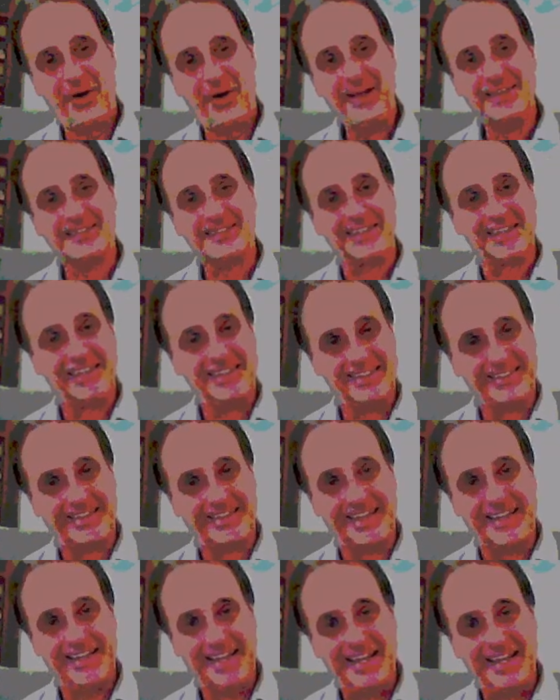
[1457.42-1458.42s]
Is it
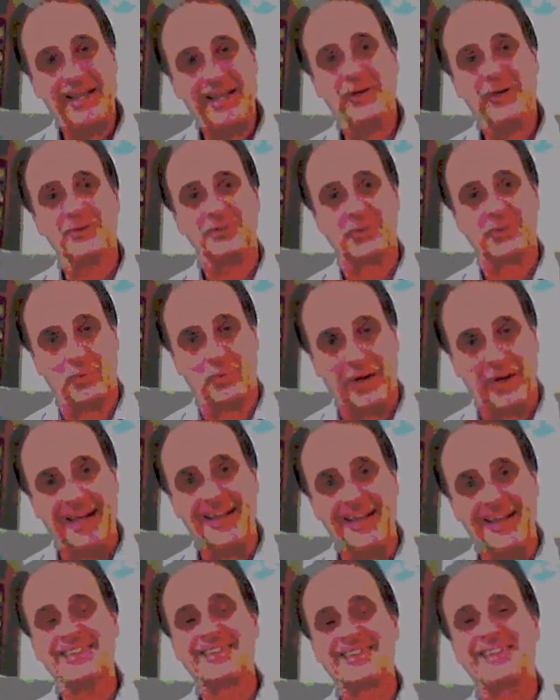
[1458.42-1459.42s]
the eagle's
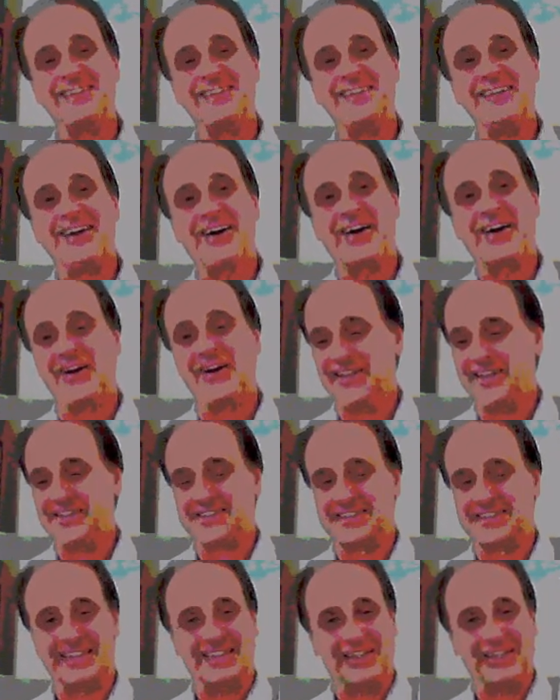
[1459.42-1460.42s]
wings? Or
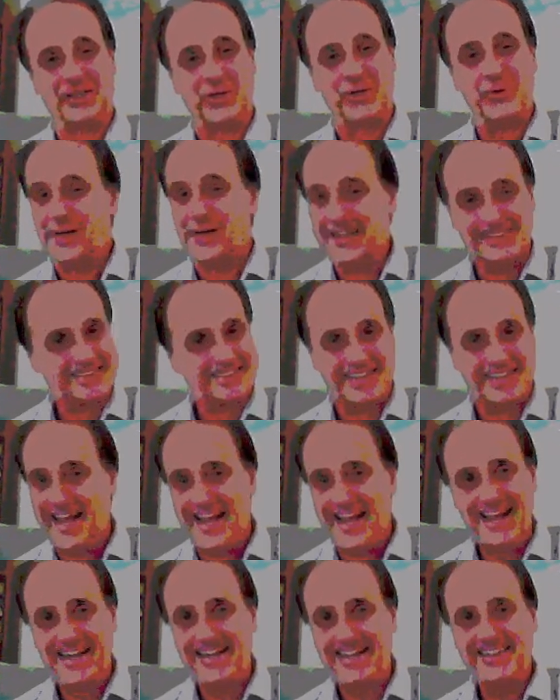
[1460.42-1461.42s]
is it the
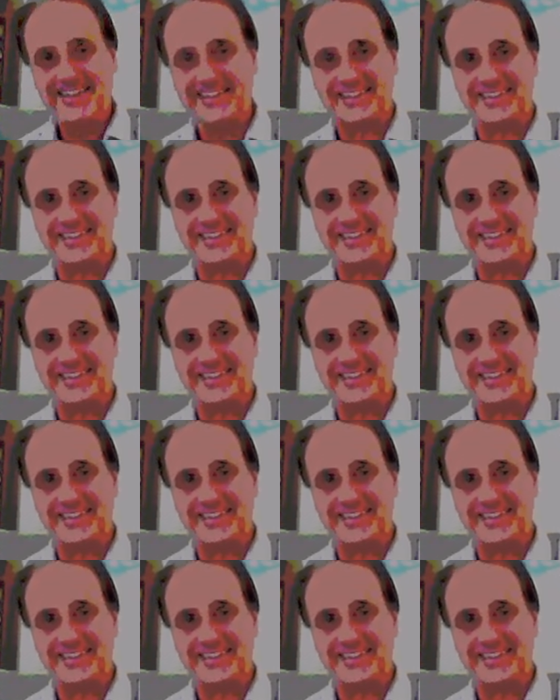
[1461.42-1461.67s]
USA?